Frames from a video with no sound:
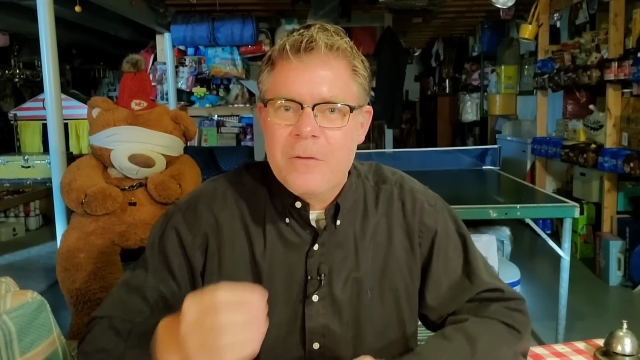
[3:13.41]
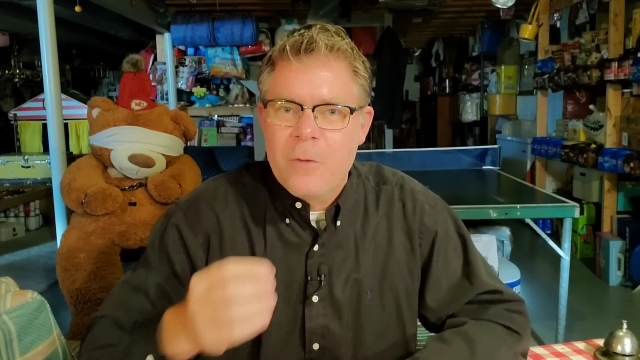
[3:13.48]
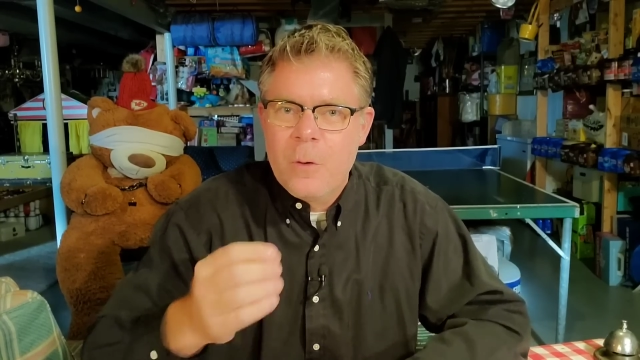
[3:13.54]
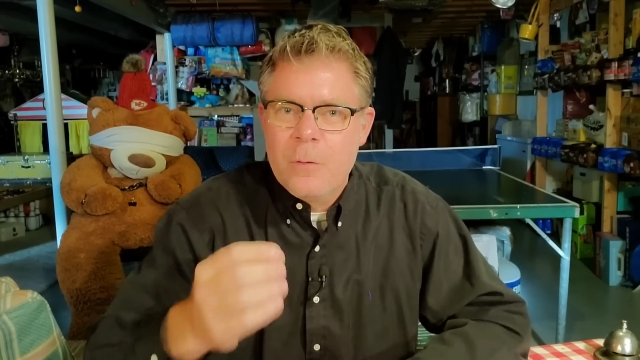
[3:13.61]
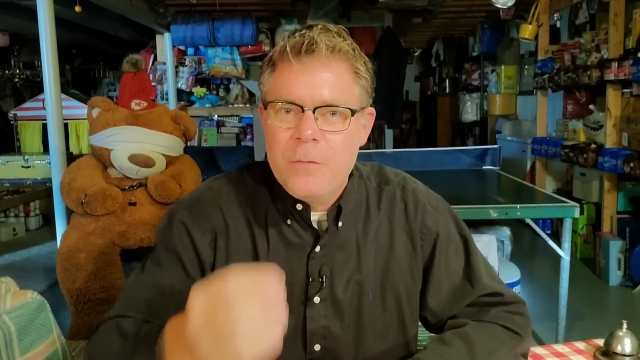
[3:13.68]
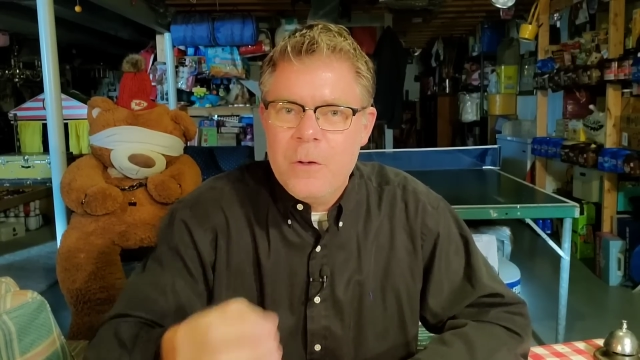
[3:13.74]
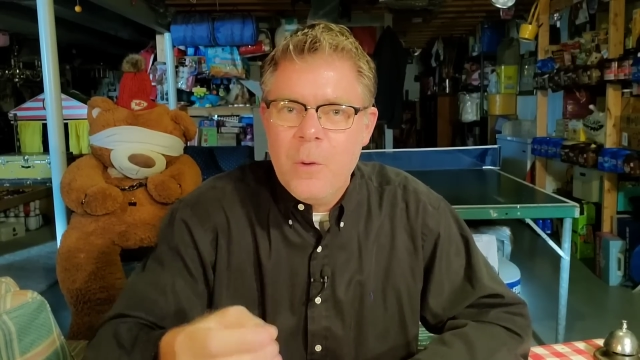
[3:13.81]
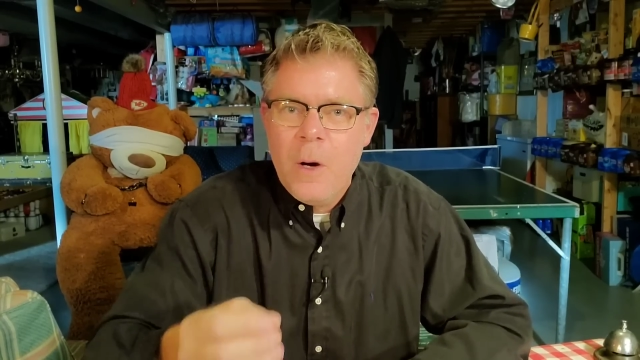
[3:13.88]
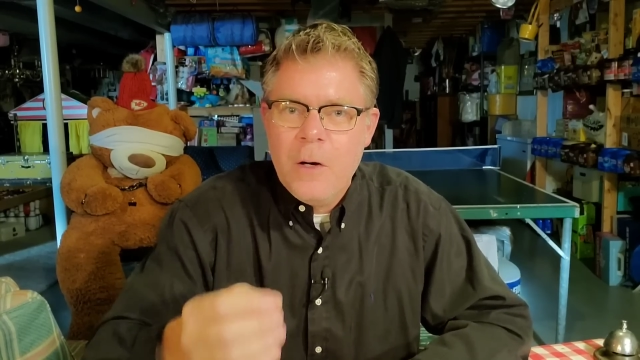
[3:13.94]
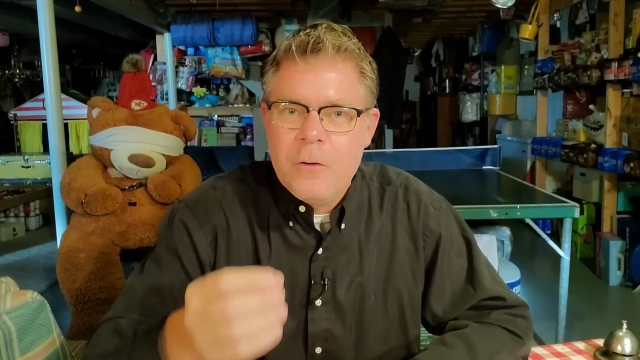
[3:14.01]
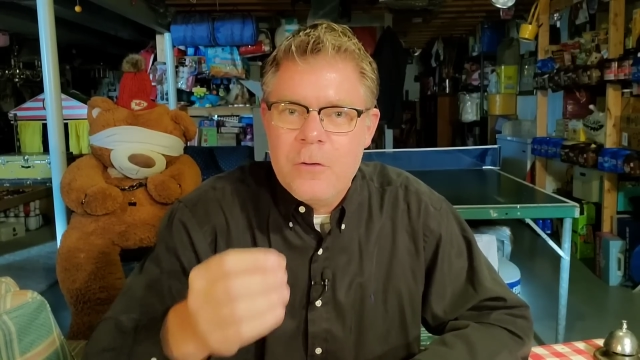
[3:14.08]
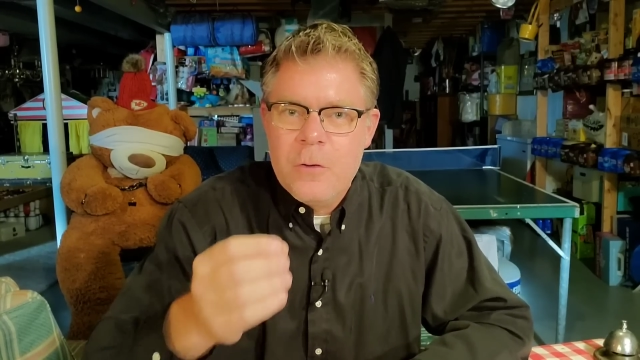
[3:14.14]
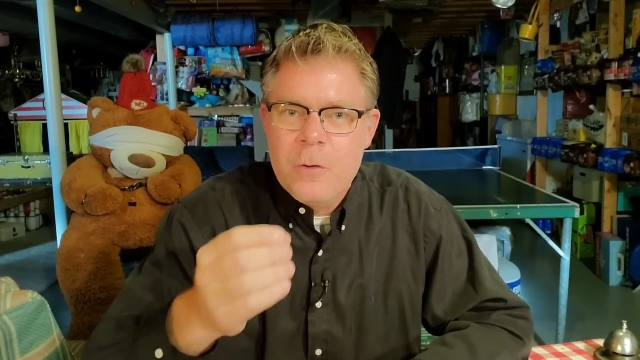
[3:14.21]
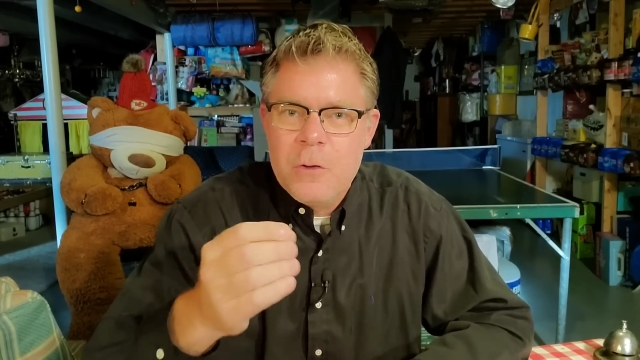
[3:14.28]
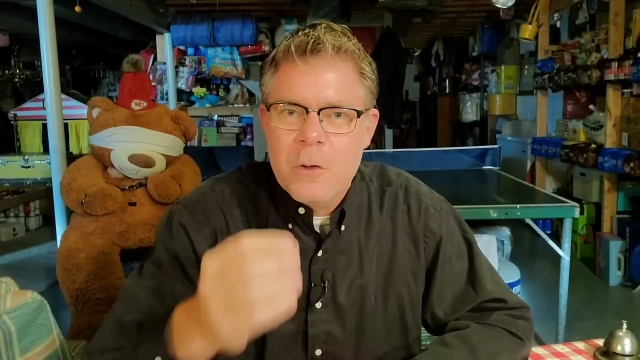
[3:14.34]
So if you are
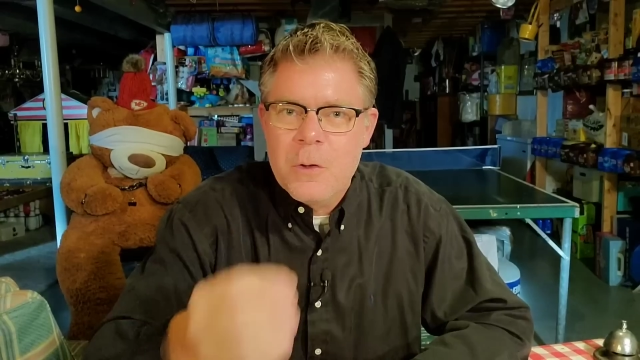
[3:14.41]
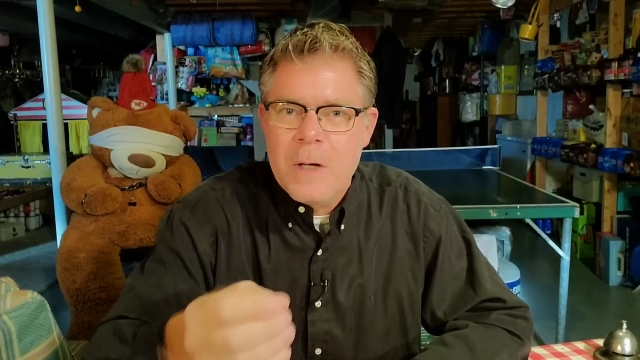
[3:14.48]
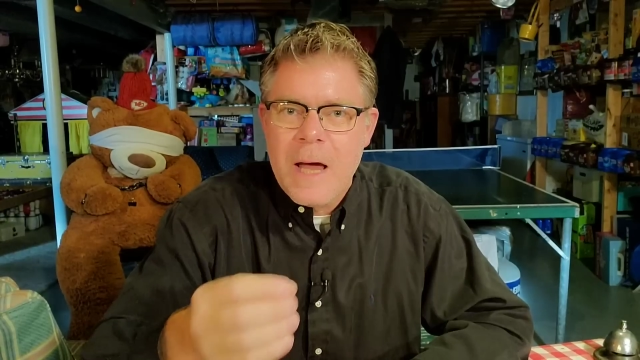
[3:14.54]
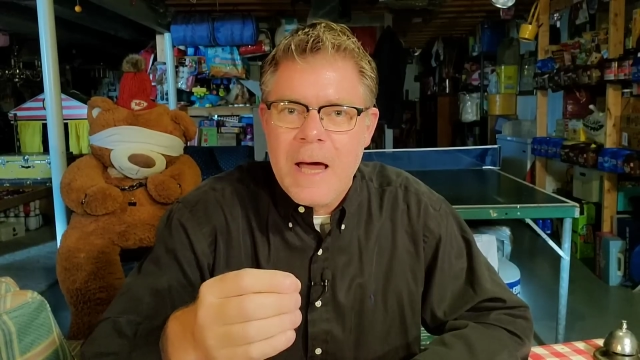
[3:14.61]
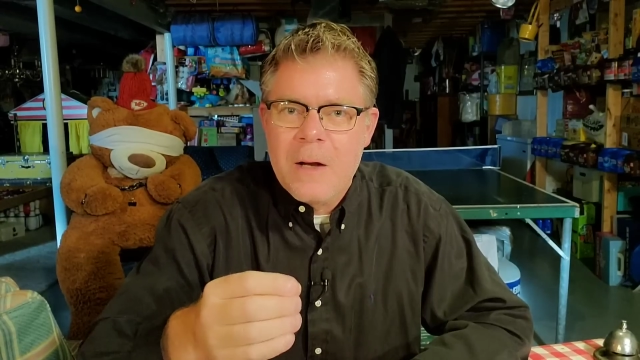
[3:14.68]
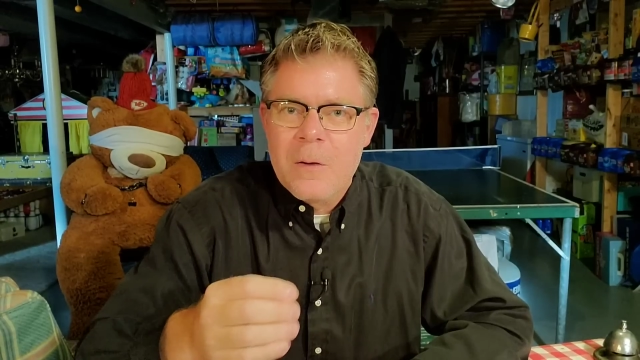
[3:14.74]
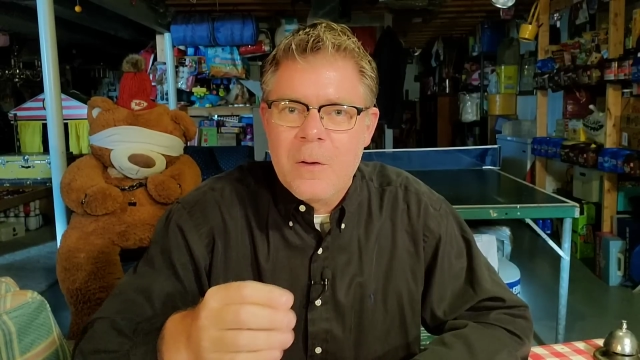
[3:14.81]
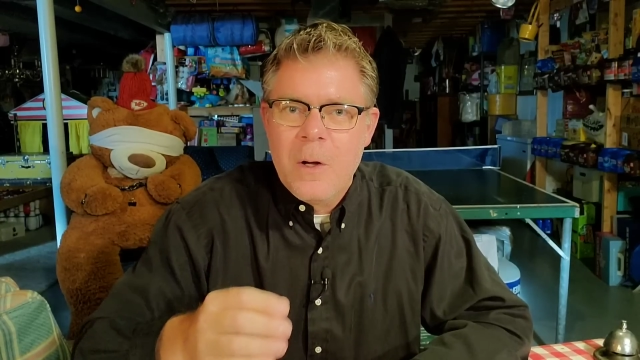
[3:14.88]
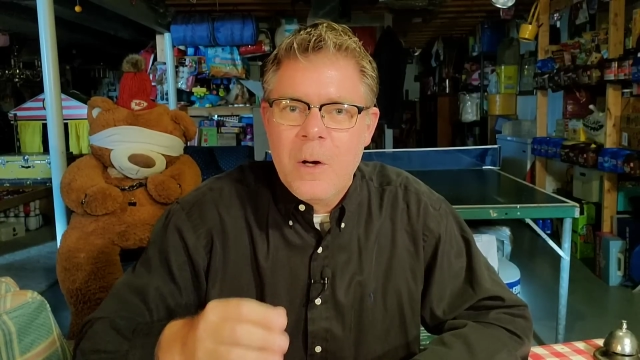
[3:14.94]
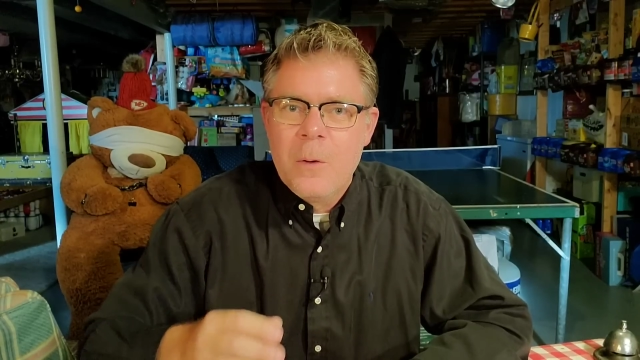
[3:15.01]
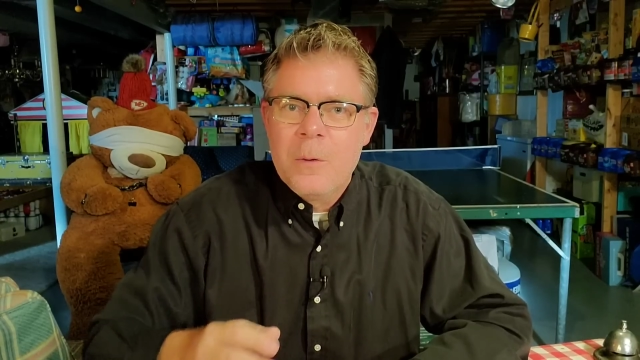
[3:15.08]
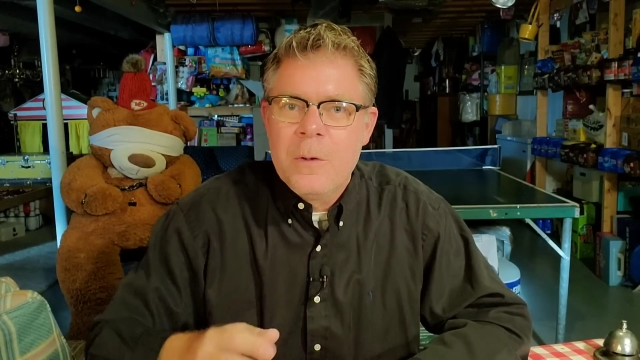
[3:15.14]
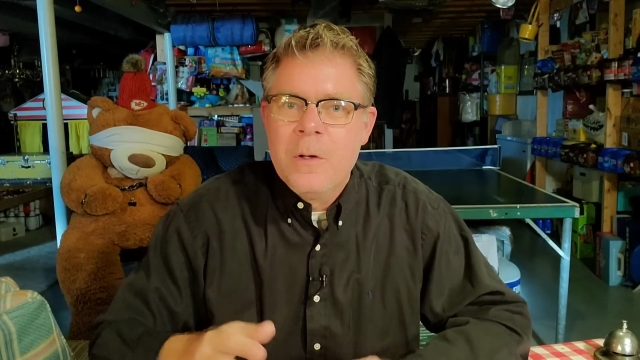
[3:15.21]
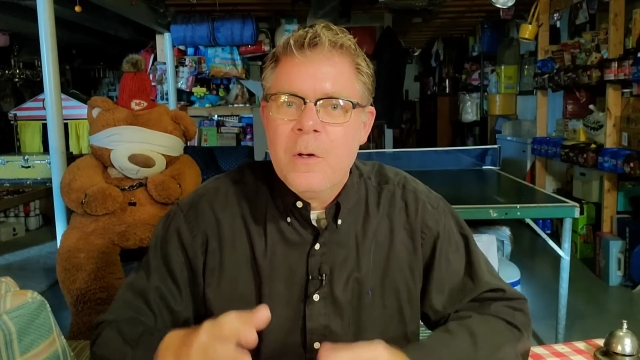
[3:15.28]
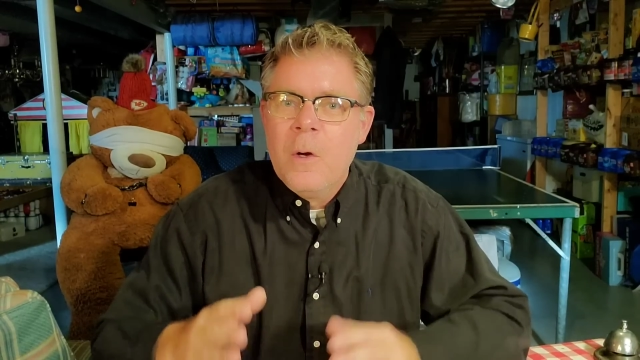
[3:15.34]
too, you're not
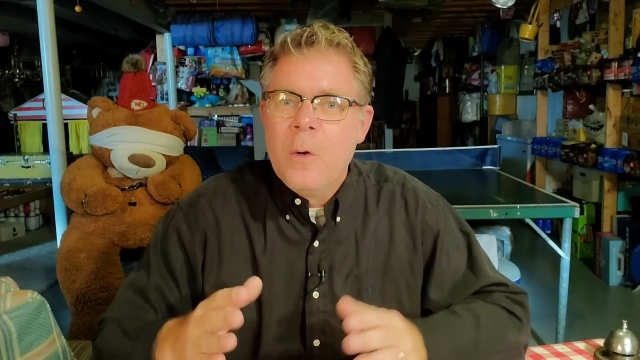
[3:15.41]
alone.